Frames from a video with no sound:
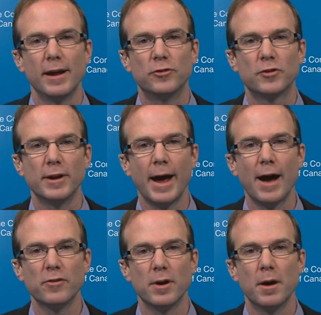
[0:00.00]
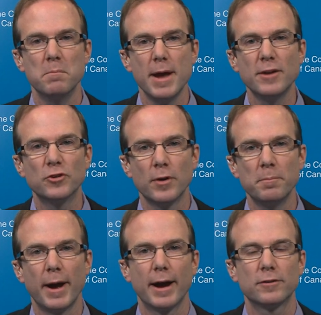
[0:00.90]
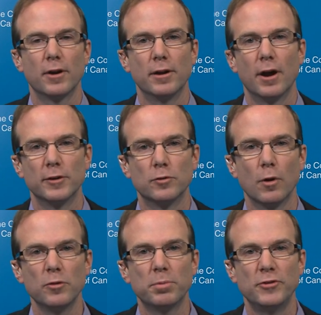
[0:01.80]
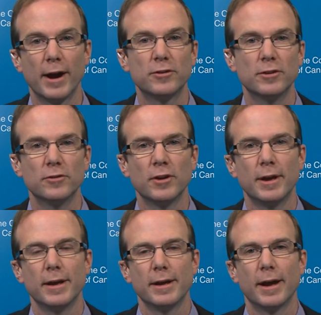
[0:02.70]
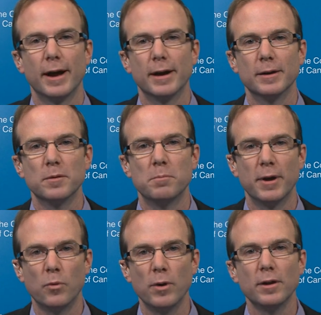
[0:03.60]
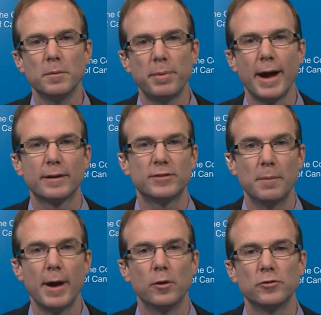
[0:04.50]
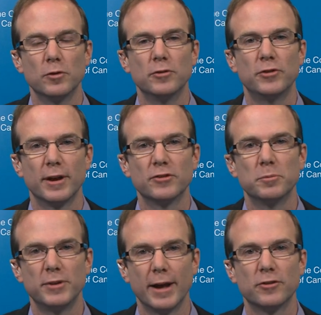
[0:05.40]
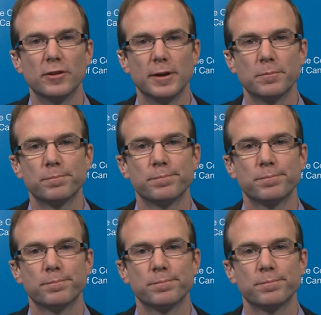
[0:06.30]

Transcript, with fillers: it's going to have a, a, major impact on, on growth projections, uh, but it will impact some households uh, substantially.